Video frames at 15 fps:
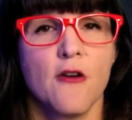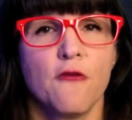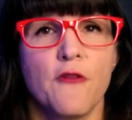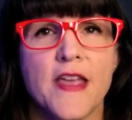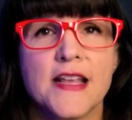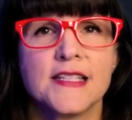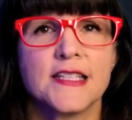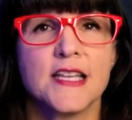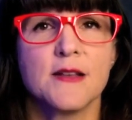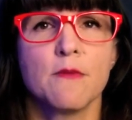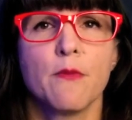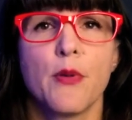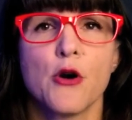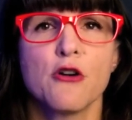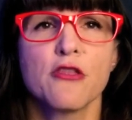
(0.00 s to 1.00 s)

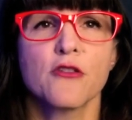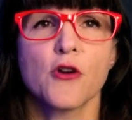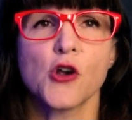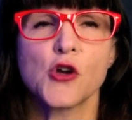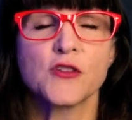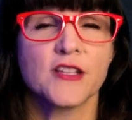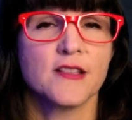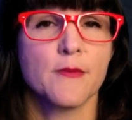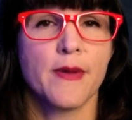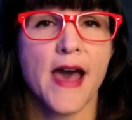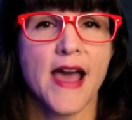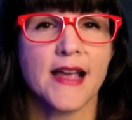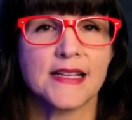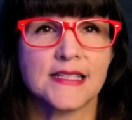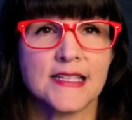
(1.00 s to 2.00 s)
facing both girls in the
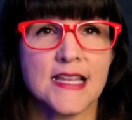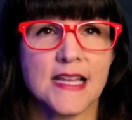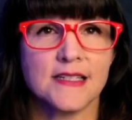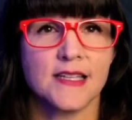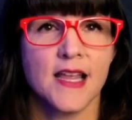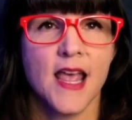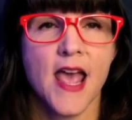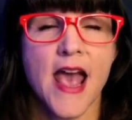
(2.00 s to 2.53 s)
back seat